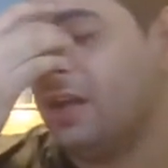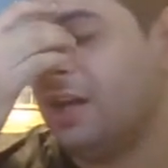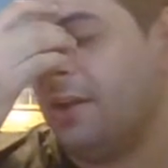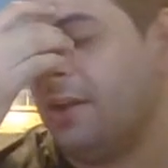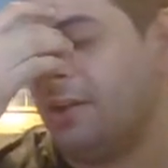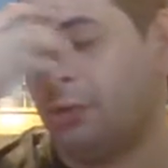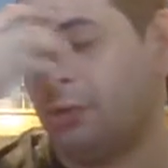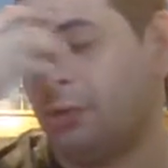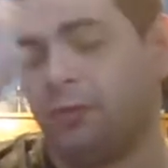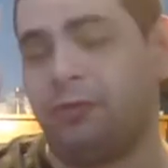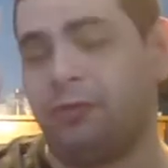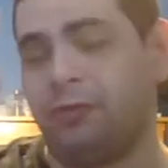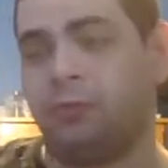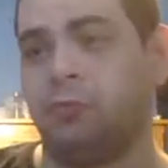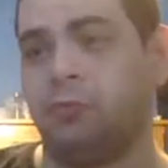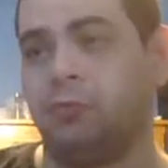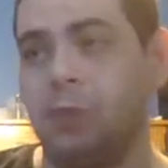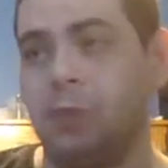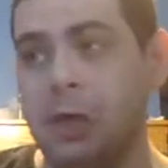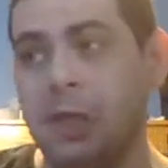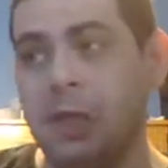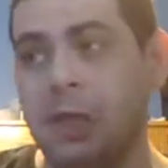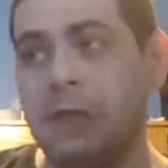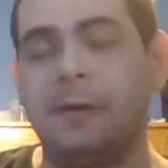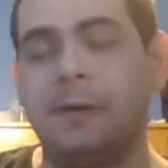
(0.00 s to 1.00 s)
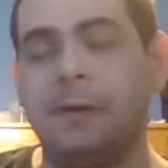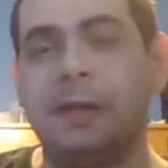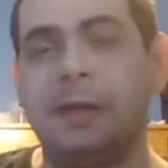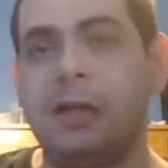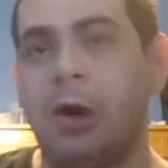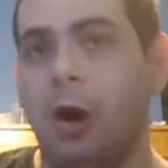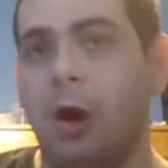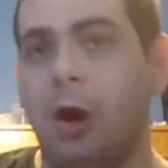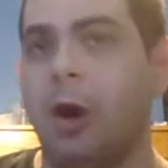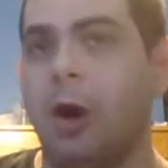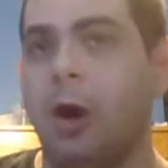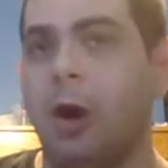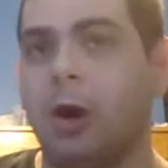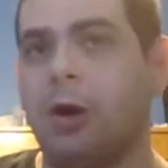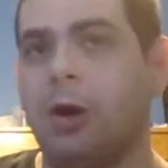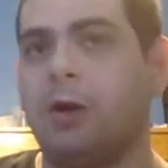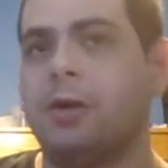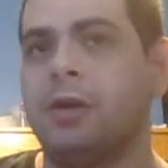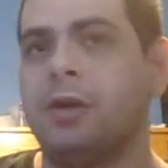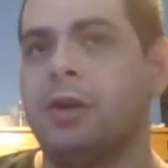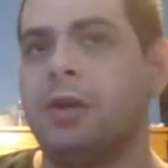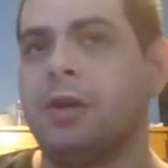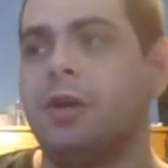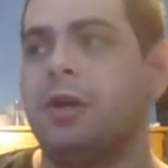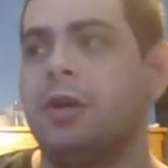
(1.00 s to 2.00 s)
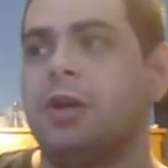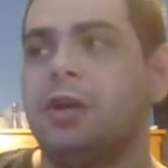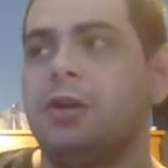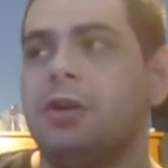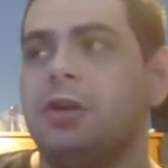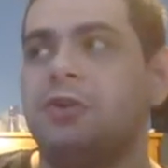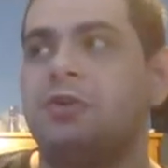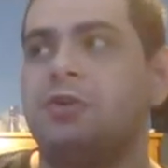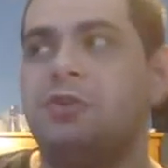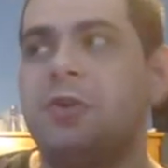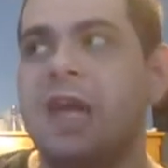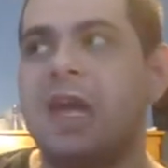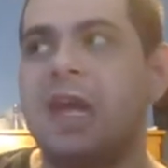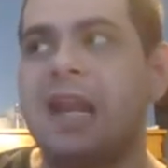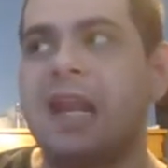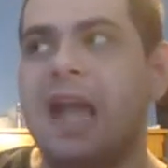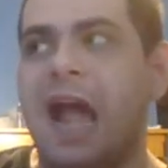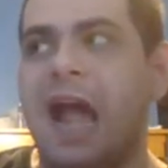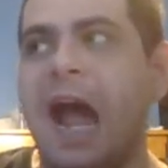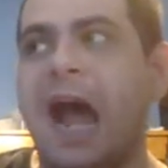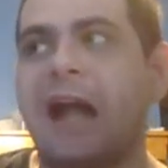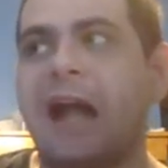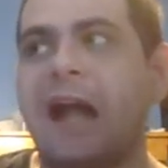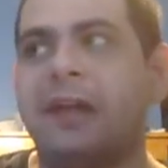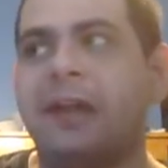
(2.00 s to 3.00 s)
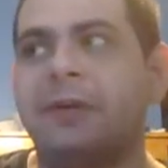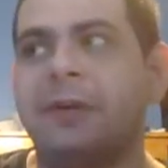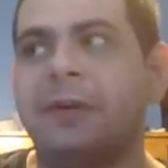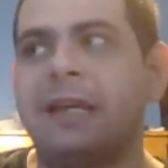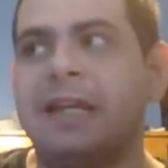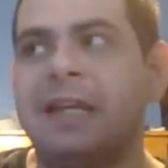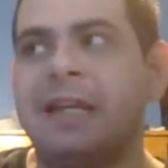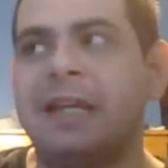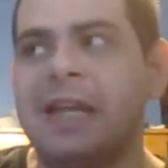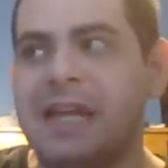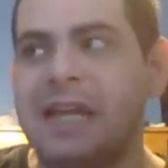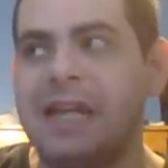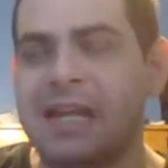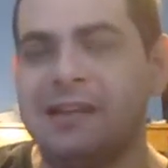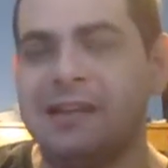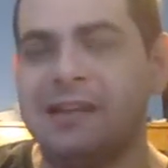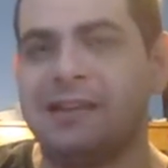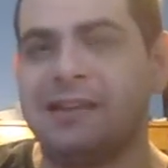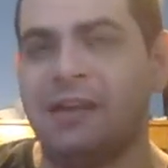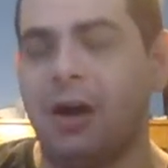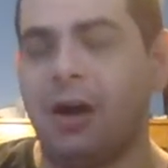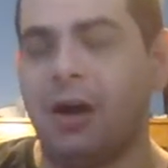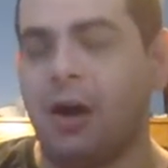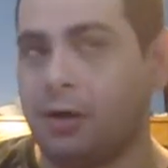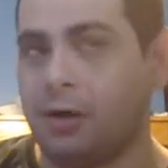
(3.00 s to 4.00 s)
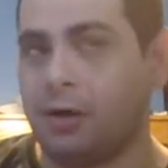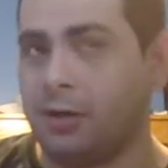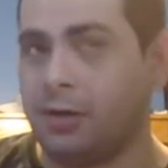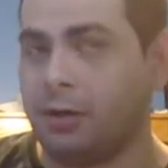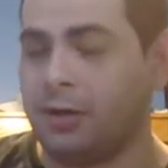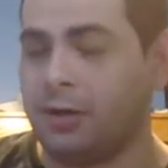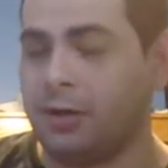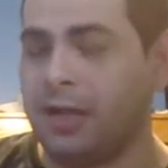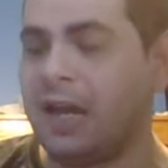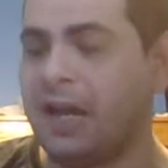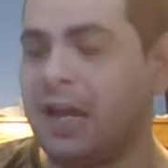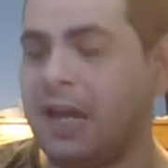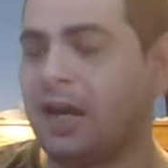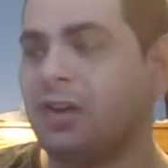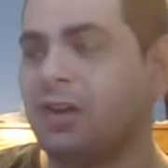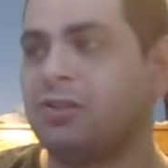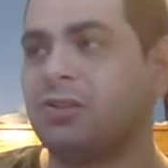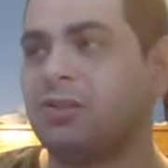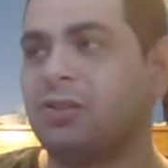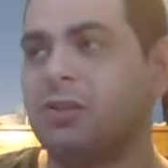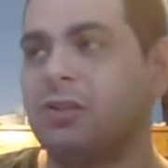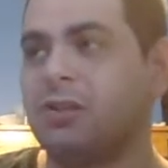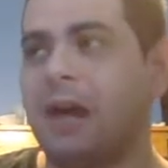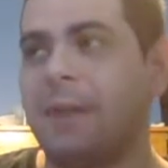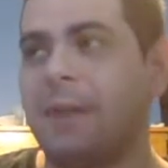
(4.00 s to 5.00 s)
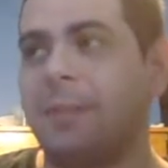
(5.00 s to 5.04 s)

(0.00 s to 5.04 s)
So it's really, really hard to get an accurate gaze on her character.